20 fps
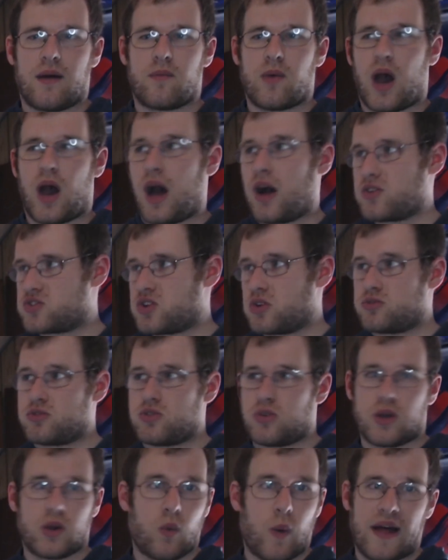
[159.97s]
Also
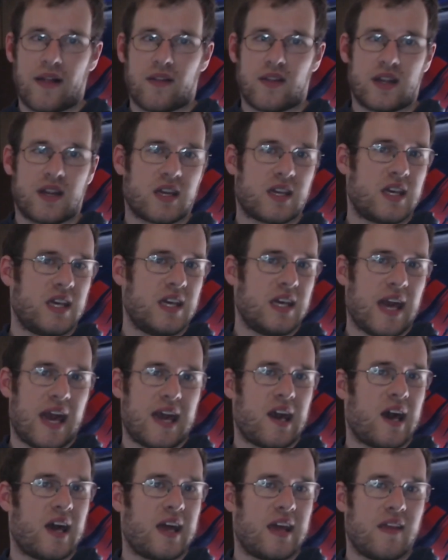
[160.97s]
doing well into
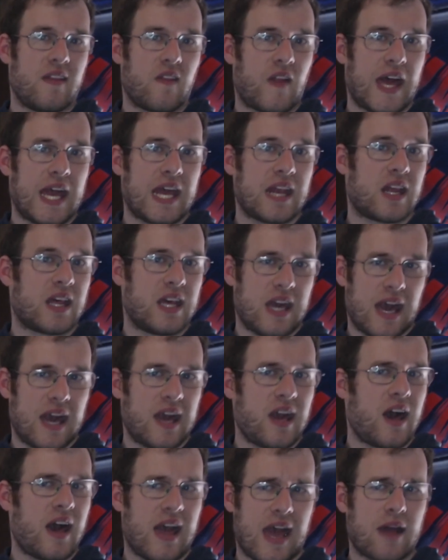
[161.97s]
Kiea in lane.
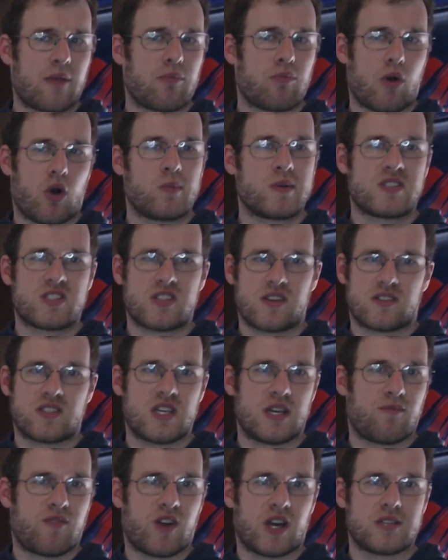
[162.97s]
Kiea had moments in
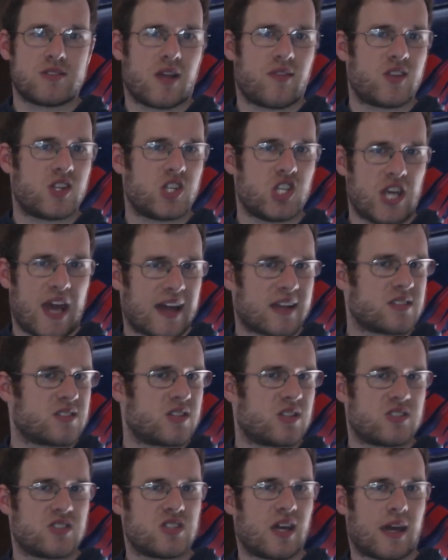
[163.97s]
team fights on the Jax
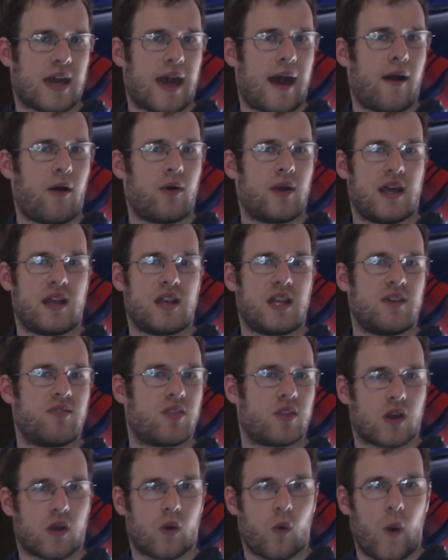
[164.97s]
that stick out, and
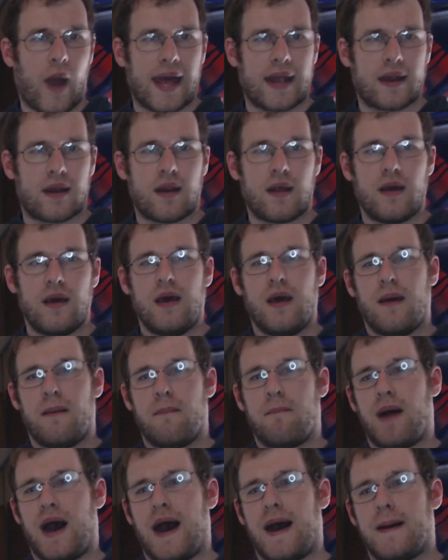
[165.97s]
even the Gwen,
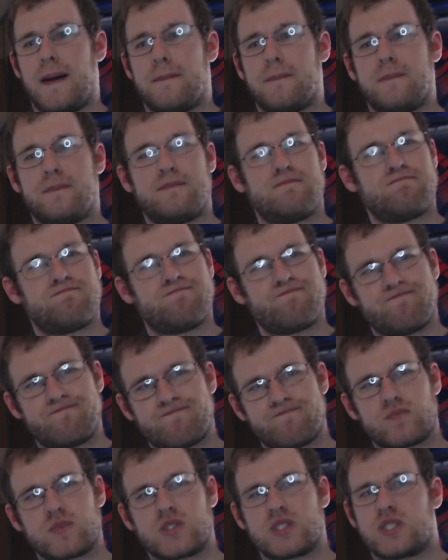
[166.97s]
but
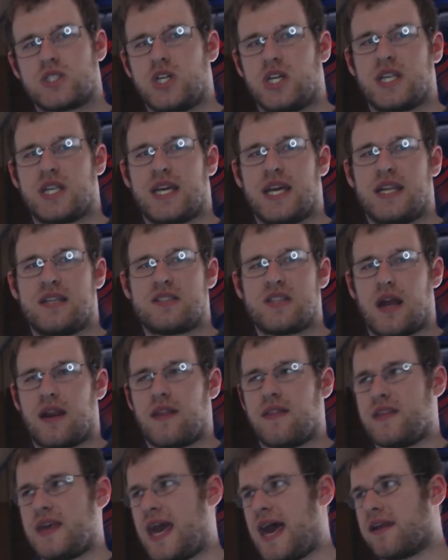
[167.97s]
couldn't get it done
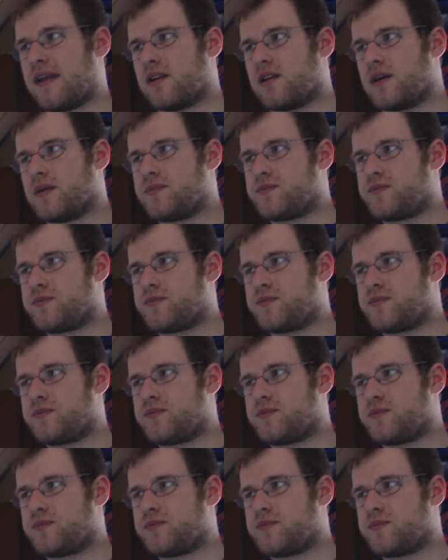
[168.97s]
in the end.